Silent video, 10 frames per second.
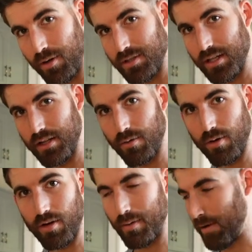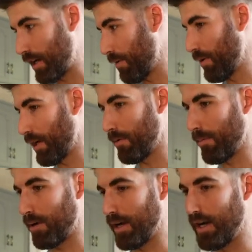person in the world, I'm not gonna pick him up
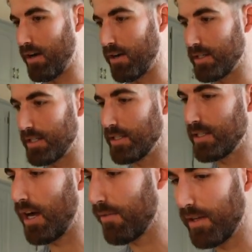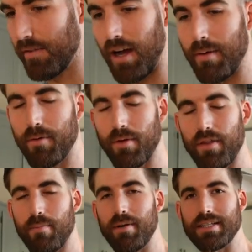right now because he's not really vibing with
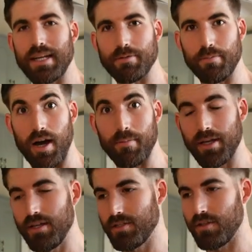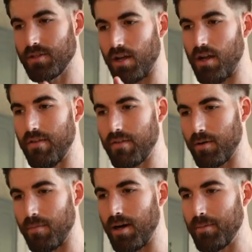it, but his name's Bobby, so it's Oliver
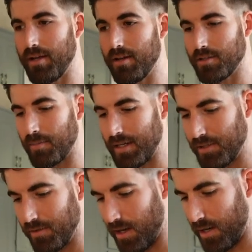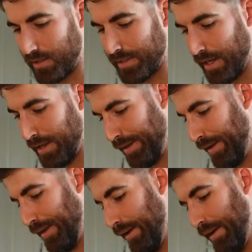and Bobby. Those are my two dogs.
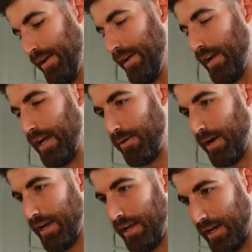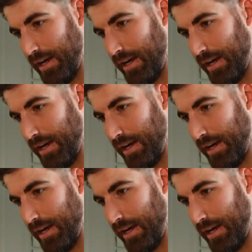Anyway,